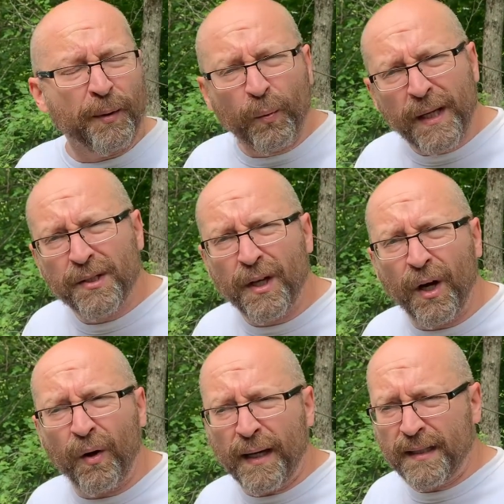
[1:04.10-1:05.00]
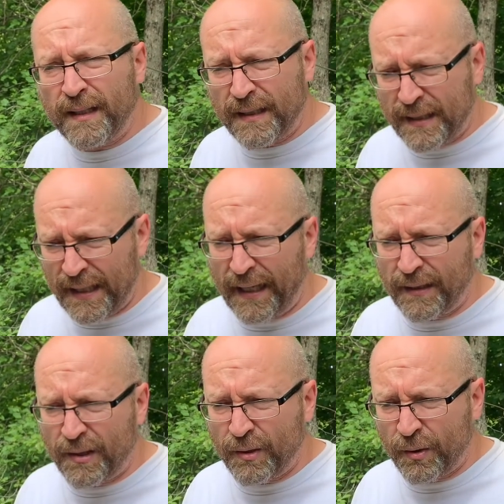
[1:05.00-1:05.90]
of weeks ago, I
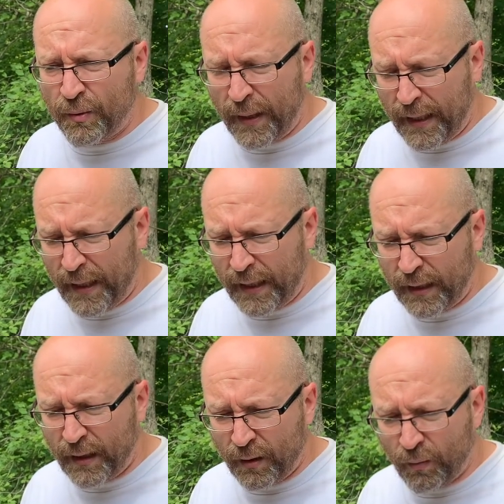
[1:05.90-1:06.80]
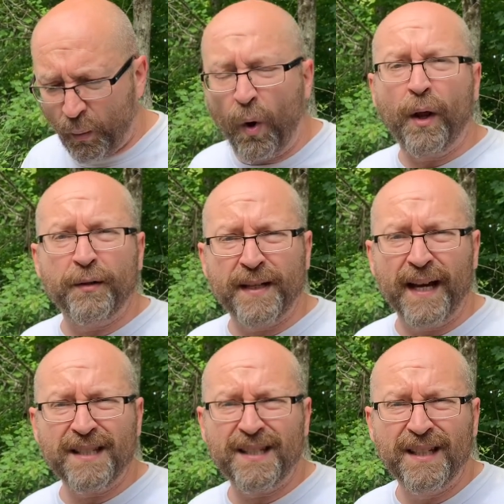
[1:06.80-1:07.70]
decided to do a water
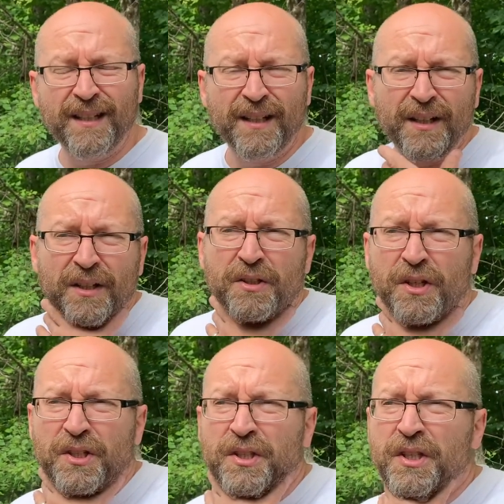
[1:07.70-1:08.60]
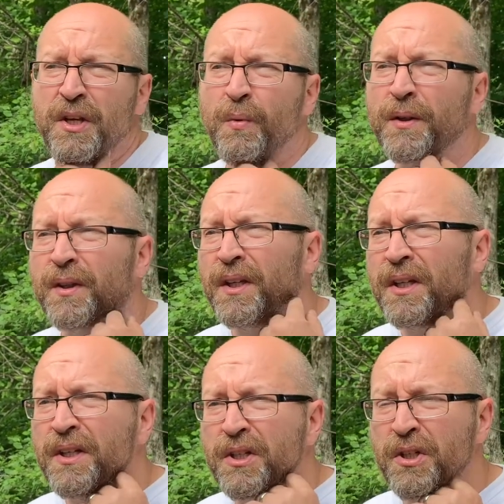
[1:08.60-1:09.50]
test just to see what the
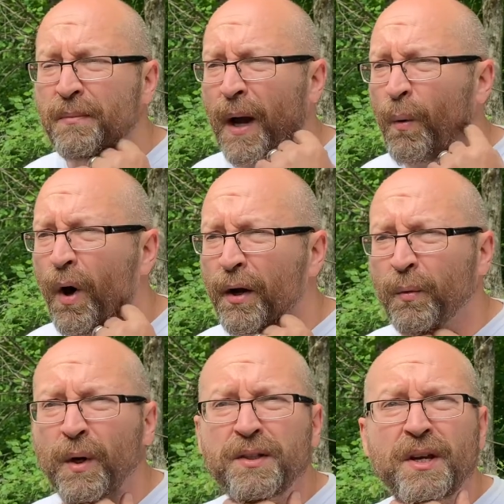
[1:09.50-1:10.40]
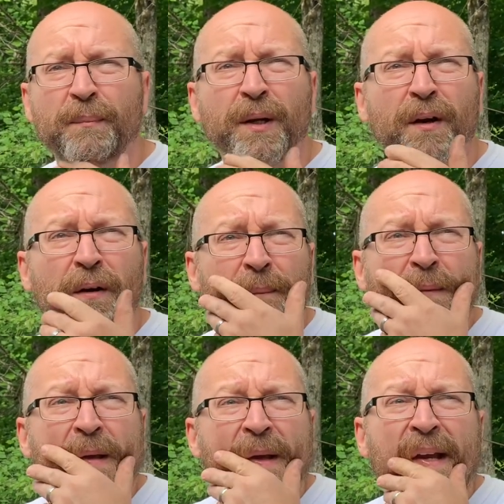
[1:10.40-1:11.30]
condition of my water was up here.
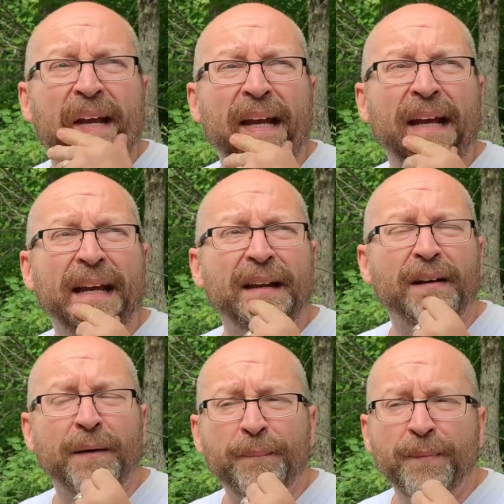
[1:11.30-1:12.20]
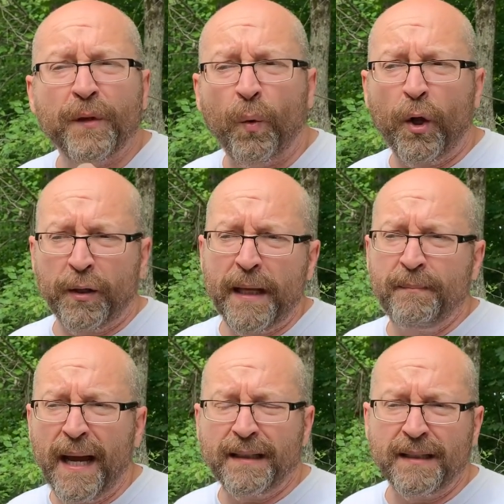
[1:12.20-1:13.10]
And
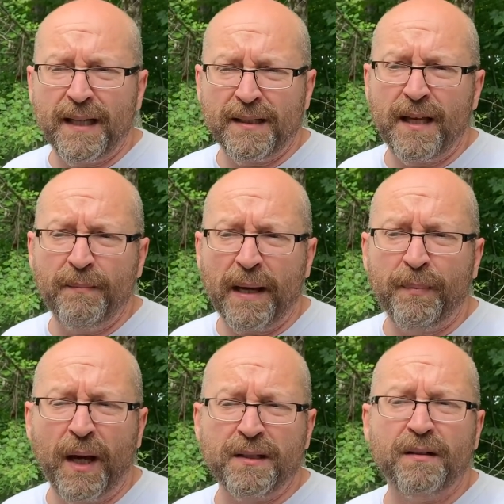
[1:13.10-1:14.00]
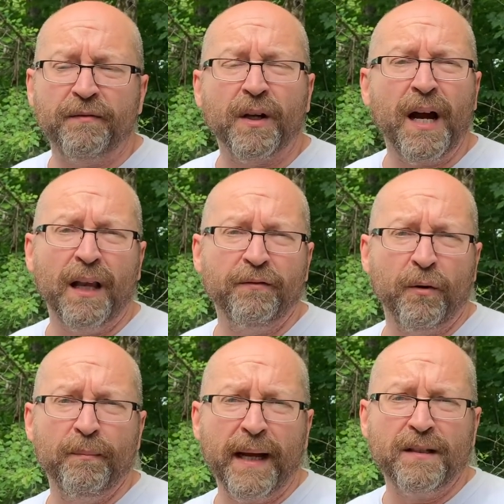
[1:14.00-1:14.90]
the test came back positive for
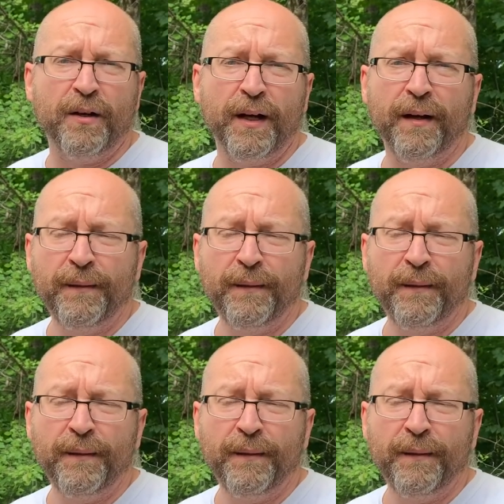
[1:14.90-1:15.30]
coliform bacteria.